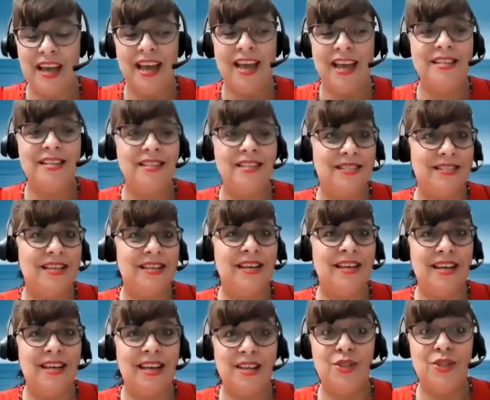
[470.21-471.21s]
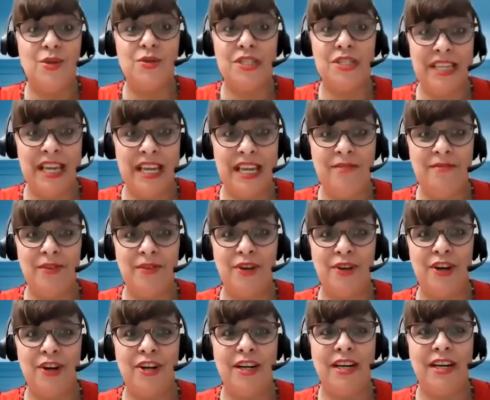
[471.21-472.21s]
as your
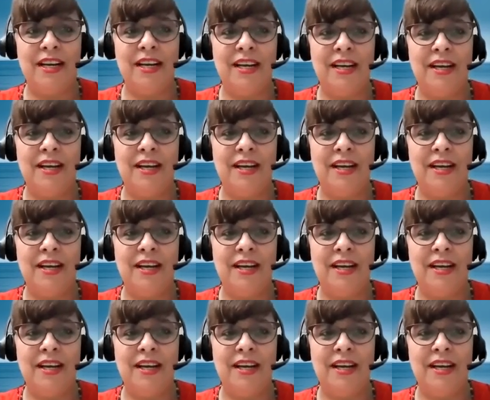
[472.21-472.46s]
Savior.